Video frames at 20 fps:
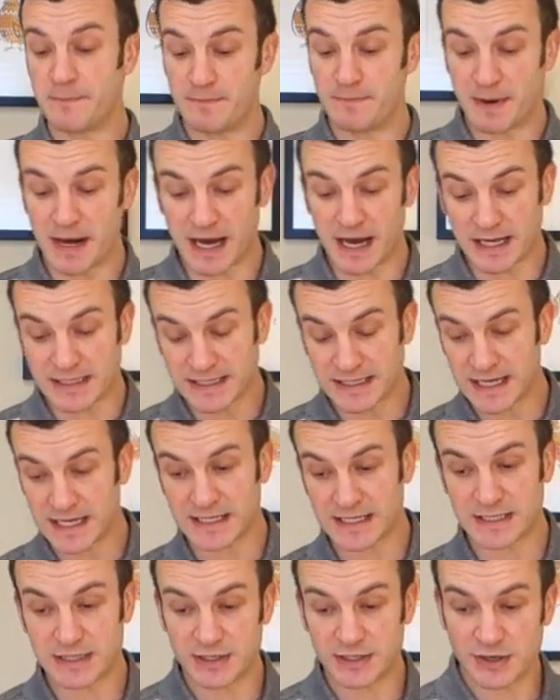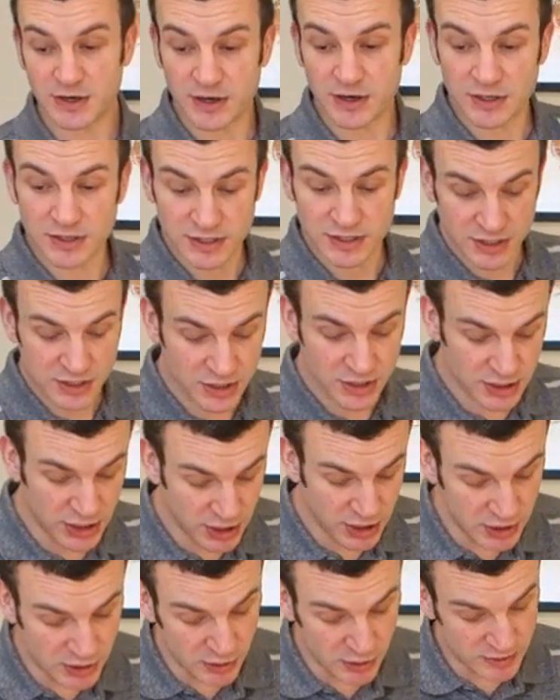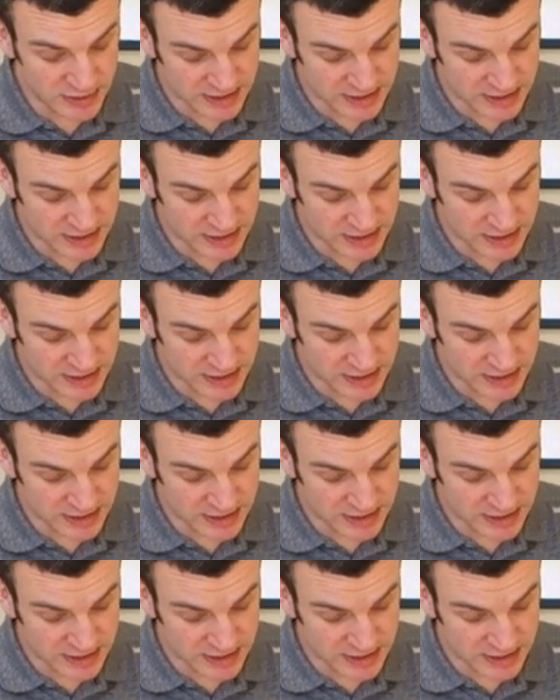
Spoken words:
but it's not too